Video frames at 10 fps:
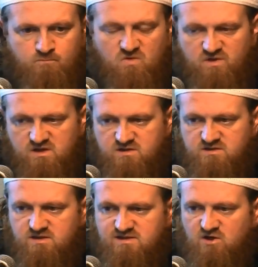
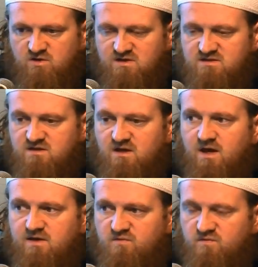fetus, it is now considered
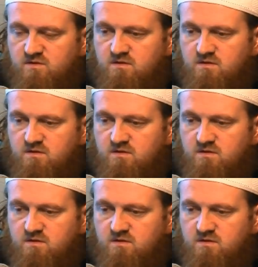alive.